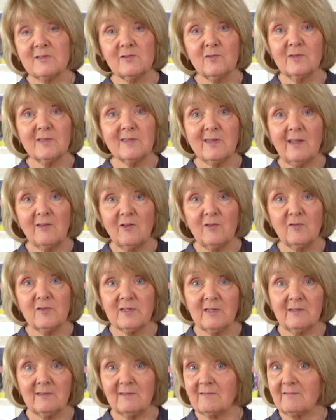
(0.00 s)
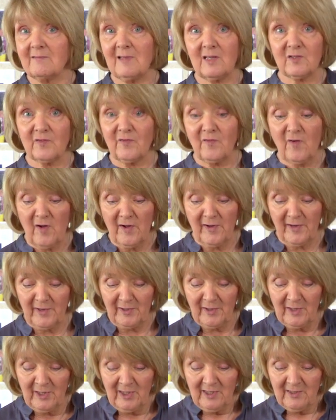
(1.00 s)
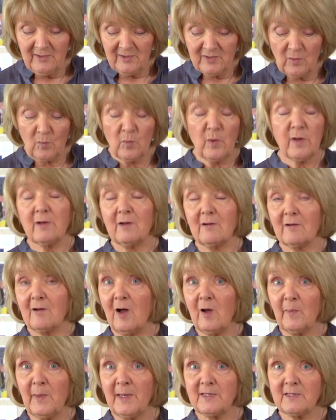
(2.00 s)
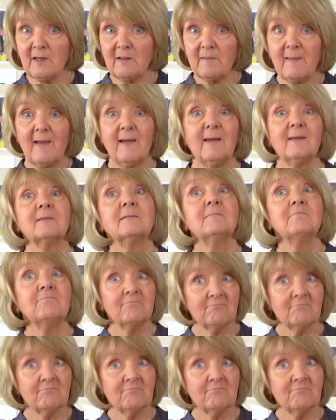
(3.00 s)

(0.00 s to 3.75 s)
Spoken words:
soon as they use it. That's fine. So we can comment on that.